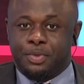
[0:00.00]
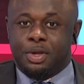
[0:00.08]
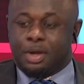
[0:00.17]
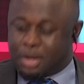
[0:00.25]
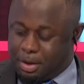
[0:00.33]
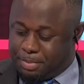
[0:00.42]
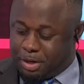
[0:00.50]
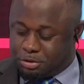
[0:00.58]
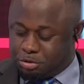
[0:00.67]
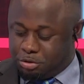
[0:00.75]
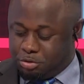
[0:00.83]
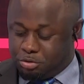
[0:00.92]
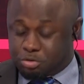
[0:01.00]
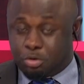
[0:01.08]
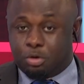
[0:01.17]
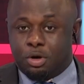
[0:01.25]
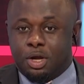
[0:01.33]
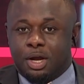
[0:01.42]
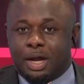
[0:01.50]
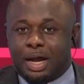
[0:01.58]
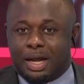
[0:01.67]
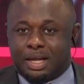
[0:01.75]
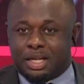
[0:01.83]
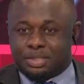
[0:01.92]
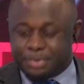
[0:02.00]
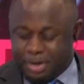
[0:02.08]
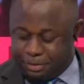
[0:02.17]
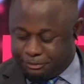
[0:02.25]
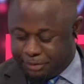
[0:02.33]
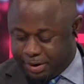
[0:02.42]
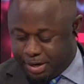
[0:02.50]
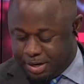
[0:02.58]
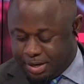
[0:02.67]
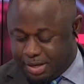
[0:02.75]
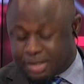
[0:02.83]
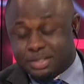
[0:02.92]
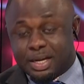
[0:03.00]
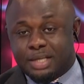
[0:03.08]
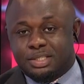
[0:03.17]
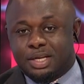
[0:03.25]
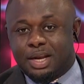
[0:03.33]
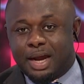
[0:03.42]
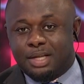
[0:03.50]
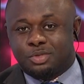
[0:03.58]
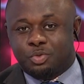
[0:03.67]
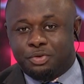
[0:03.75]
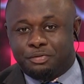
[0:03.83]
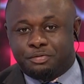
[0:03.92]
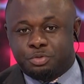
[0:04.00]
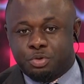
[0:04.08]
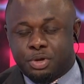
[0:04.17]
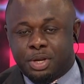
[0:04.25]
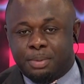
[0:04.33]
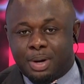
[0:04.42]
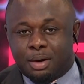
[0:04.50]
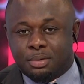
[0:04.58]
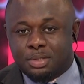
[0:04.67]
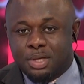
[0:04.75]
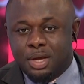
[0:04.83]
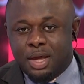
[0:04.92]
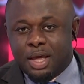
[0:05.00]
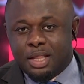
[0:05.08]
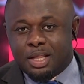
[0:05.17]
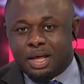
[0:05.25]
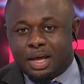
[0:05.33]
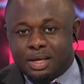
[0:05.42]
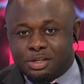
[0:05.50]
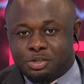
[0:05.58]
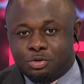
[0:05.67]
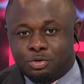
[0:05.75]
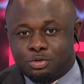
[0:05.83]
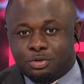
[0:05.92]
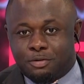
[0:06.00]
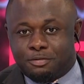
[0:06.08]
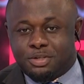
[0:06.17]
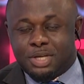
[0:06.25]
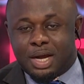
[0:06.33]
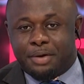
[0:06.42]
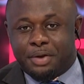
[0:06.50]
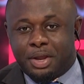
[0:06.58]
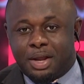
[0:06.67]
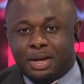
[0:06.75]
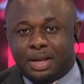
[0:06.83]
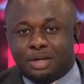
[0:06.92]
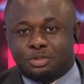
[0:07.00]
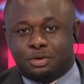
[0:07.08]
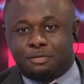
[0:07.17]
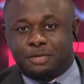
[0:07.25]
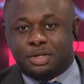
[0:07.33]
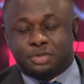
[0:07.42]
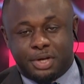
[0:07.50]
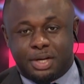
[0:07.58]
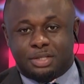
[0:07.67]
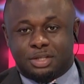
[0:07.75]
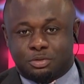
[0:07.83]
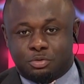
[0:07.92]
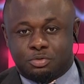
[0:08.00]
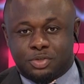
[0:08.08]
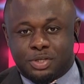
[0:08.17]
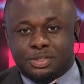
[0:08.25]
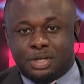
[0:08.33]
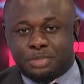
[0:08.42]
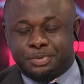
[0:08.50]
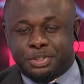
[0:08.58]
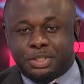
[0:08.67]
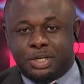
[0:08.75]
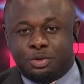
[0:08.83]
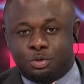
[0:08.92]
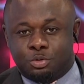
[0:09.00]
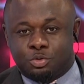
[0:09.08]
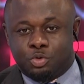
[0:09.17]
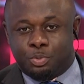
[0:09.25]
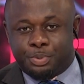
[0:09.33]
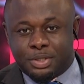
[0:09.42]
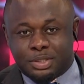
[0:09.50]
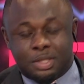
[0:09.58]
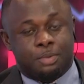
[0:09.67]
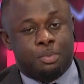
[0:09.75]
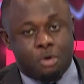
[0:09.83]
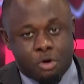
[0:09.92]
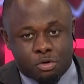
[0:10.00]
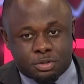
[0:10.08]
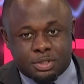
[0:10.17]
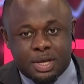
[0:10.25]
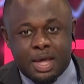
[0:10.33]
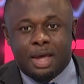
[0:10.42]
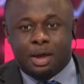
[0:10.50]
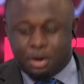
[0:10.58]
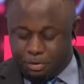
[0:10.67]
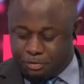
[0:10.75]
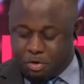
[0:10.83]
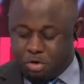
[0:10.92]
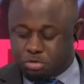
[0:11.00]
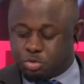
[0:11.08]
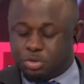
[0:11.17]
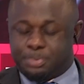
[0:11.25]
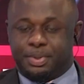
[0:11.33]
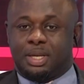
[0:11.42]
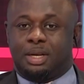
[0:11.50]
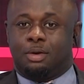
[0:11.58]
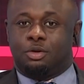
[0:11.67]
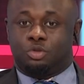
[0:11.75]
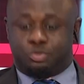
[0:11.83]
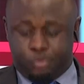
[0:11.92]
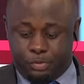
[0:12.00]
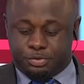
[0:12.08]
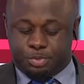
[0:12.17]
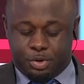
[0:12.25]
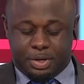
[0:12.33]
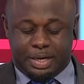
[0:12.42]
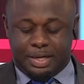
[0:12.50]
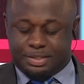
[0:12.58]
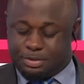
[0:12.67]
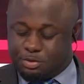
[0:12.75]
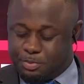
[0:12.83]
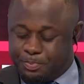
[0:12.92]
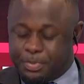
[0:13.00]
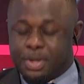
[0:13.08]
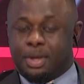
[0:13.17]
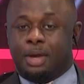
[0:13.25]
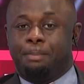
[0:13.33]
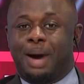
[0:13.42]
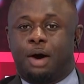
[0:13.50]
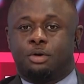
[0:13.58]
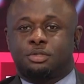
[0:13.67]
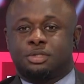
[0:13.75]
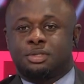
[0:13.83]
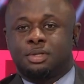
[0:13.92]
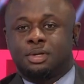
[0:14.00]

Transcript: come back to you. So it's been a very exciting night. We've spoken about the issues of GRA and that of the Traders Association, especially those who operate at the ports. And, of course, we've spoken a little about